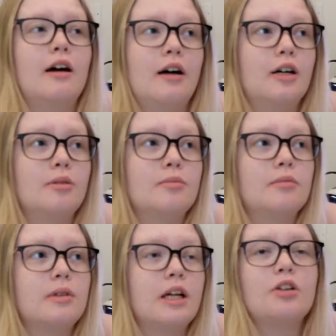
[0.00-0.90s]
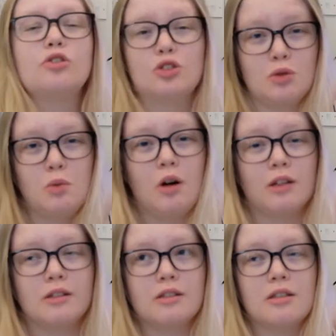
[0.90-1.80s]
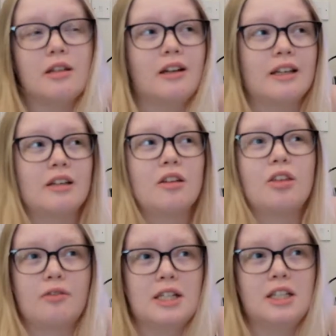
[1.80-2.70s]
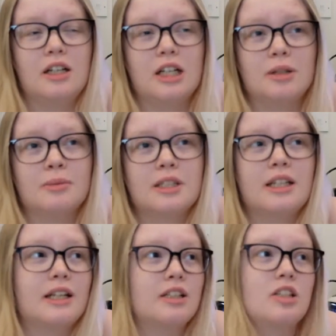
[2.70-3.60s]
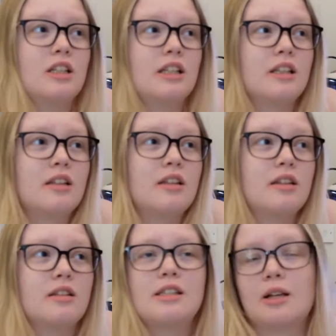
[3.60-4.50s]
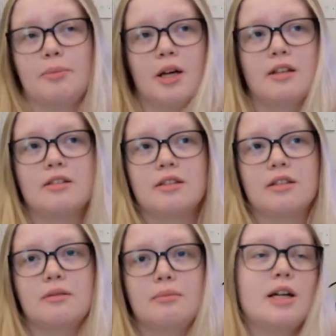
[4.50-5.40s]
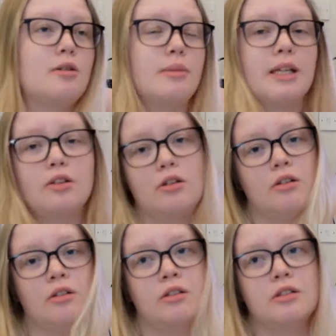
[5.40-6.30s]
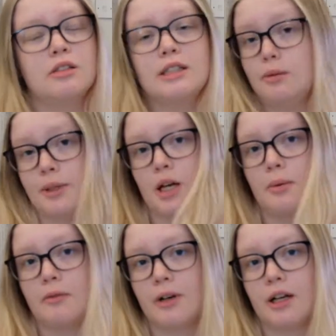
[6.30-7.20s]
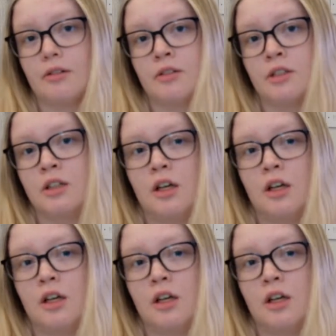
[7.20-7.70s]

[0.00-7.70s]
And not just once, like 3 times, and actually said person that may or may not still be coming round